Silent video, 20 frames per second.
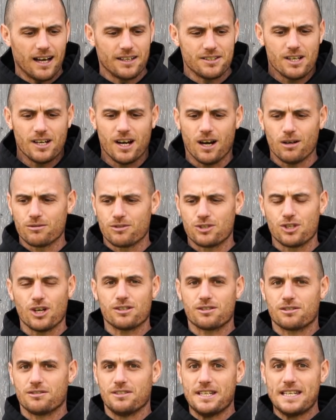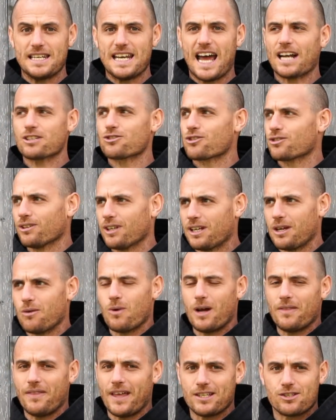you know, just naturally
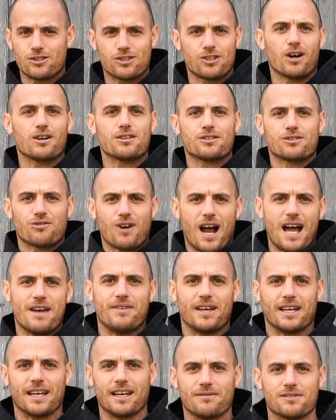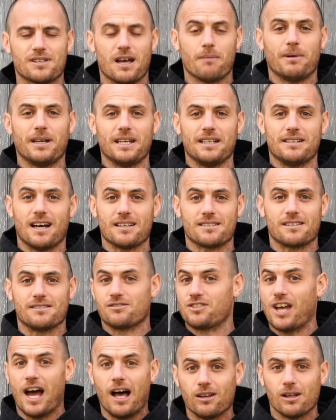when they start driving. If somebody
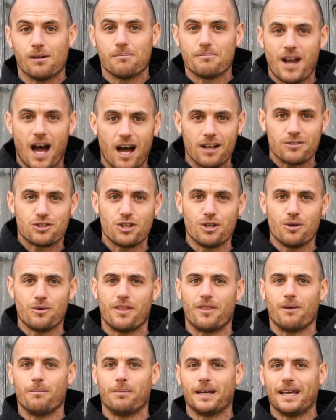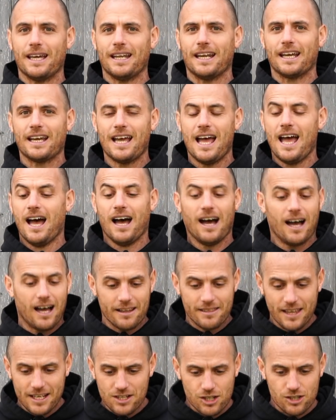doesn't tell them not to in the beginning,
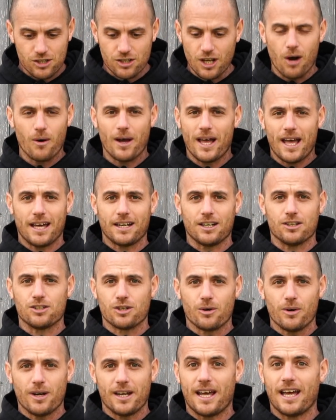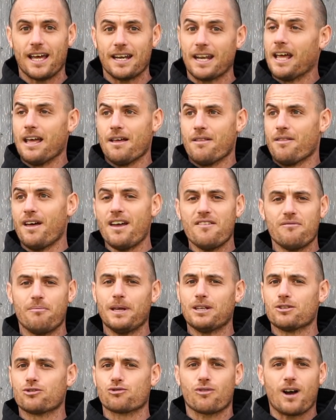they just go ahead and do it, and they've
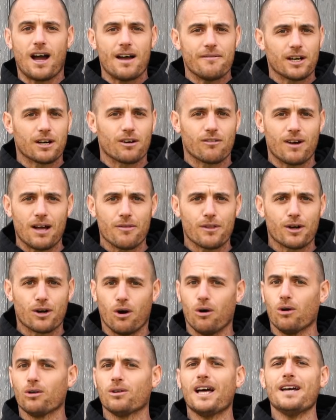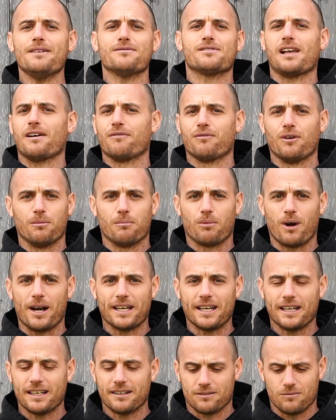been driving around their whole lives left foot
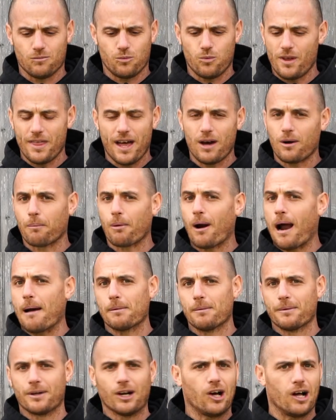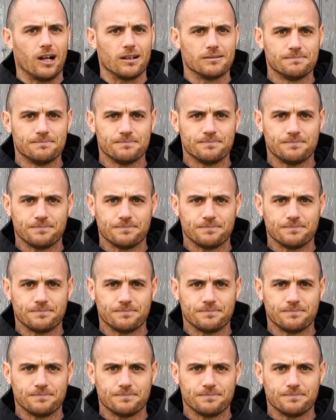braking without a problem at all.